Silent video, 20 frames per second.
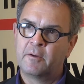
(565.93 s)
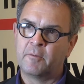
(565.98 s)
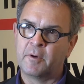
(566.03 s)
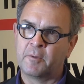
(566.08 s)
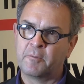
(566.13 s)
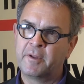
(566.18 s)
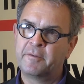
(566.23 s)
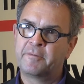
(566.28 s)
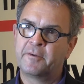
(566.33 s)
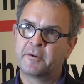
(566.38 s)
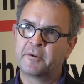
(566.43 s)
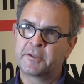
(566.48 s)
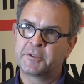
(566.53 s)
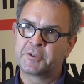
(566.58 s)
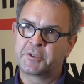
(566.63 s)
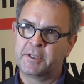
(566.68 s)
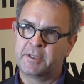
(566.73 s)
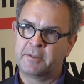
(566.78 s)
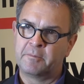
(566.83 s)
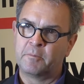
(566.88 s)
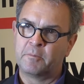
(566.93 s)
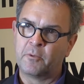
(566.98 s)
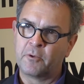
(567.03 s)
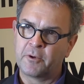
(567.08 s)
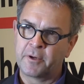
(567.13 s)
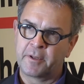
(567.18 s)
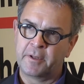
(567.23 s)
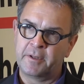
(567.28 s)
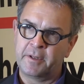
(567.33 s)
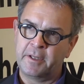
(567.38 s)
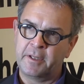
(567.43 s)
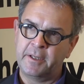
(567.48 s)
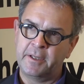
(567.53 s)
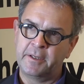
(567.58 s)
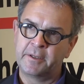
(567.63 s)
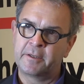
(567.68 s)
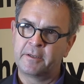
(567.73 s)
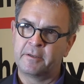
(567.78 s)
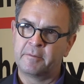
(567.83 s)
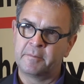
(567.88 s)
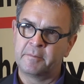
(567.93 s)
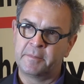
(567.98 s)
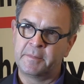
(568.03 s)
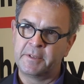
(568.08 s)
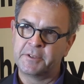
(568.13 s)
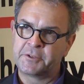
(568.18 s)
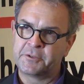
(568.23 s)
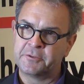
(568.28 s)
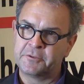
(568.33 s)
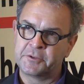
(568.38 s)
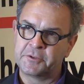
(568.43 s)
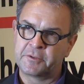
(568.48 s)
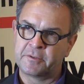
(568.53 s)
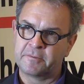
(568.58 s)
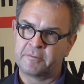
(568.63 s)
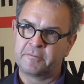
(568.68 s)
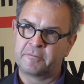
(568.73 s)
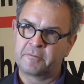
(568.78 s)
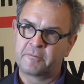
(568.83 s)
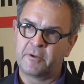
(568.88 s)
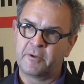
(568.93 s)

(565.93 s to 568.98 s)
What we focused in more than the income issues of